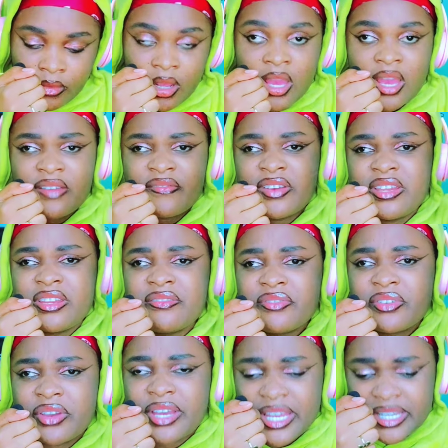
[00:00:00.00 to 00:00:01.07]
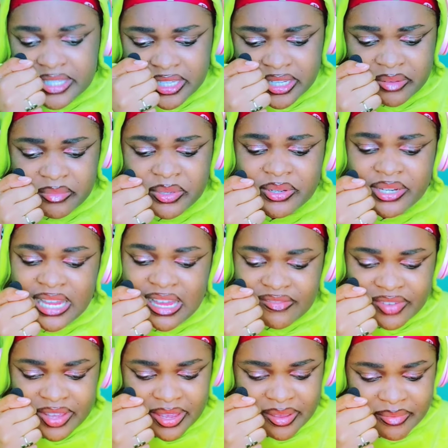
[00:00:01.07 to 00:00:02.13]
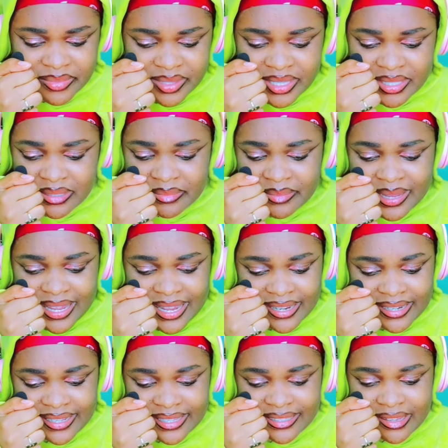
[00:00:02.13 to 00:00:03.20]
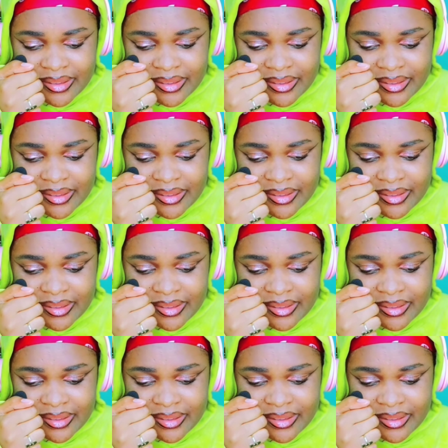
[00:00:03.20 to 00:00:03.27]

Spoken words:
Even if you hate him, you love him. This man is a